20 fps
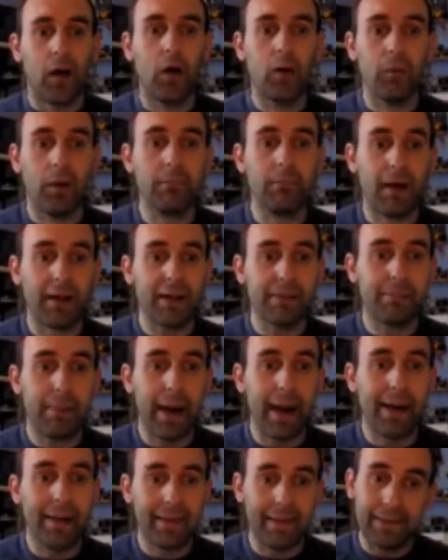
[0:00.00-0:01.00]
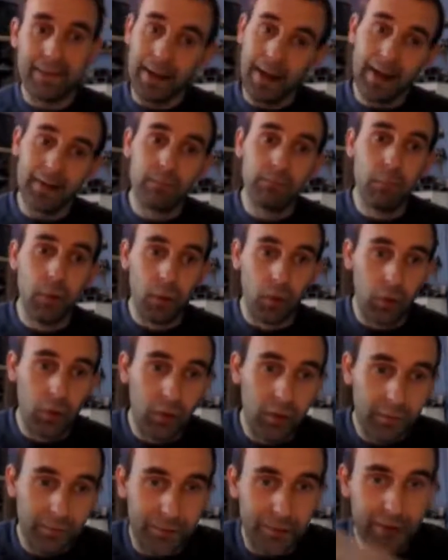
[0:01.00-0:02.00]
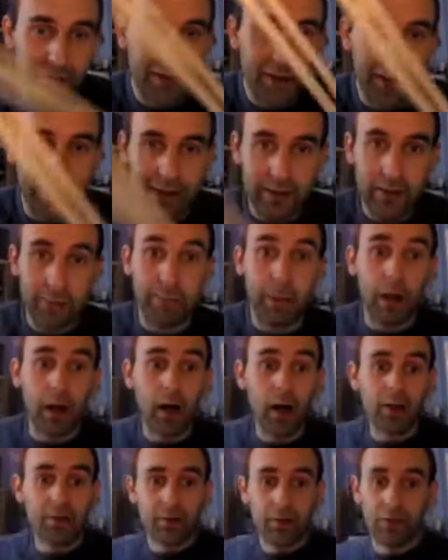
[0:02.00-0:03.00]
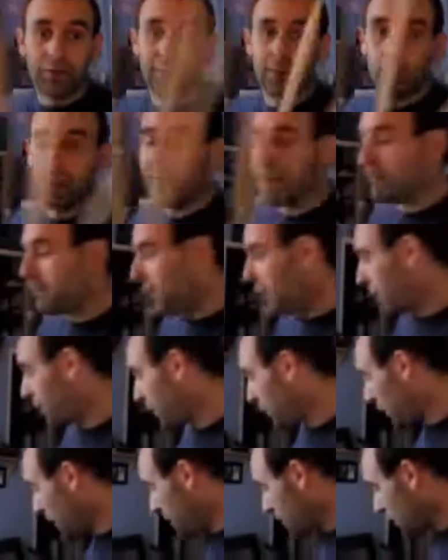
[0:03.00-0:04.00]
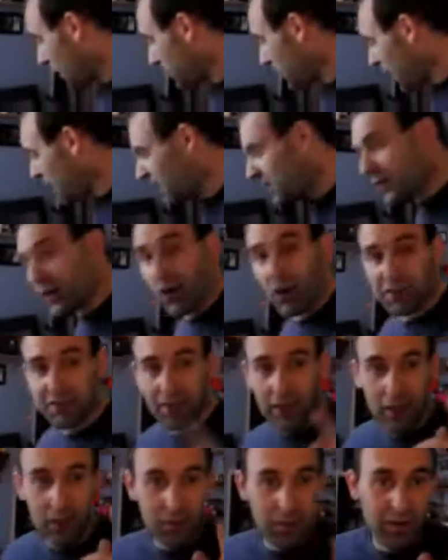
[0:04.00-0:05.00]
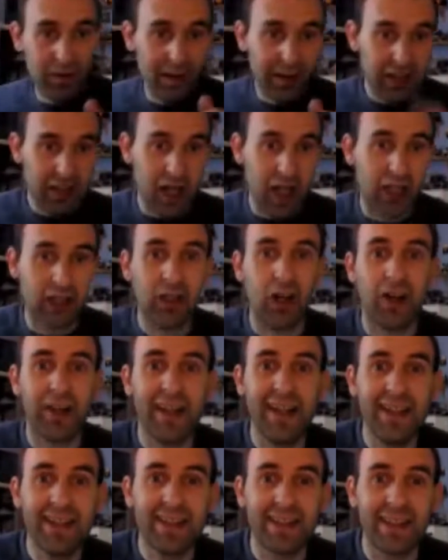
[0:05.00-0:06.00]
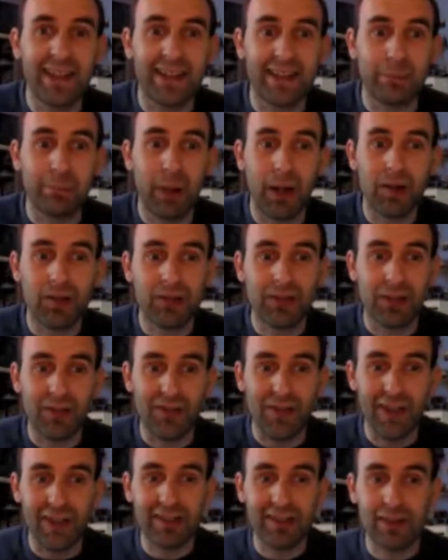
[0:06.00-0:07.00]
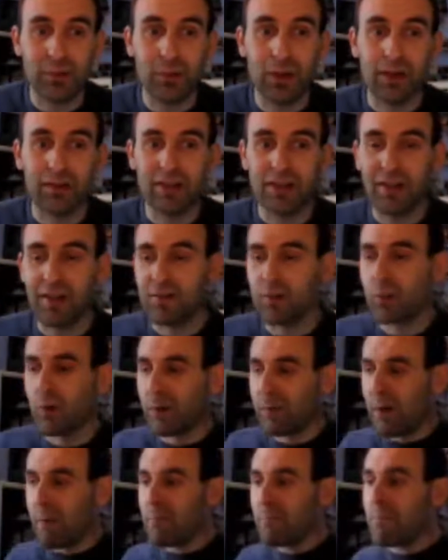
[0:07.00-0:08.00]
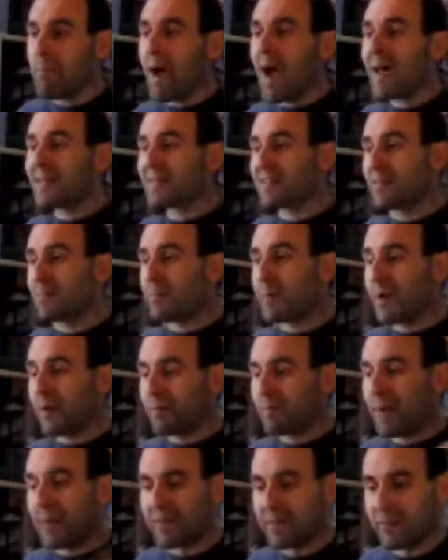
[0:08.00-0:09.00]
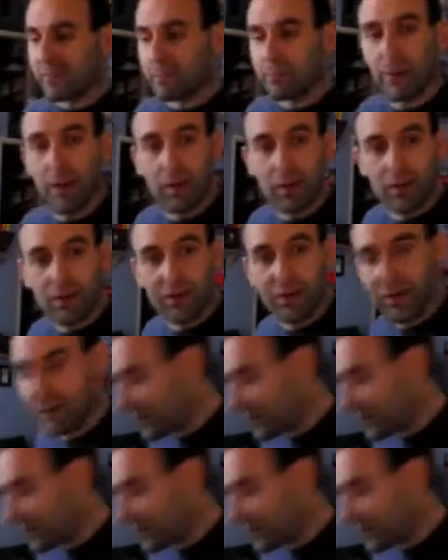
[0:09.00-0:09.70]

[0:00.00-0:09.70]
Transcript: all my money back and more for selling the parts of the weed of the weed jobs. And it's also a lot easier to post those things as well because you don't have to worry about massive beyond massive box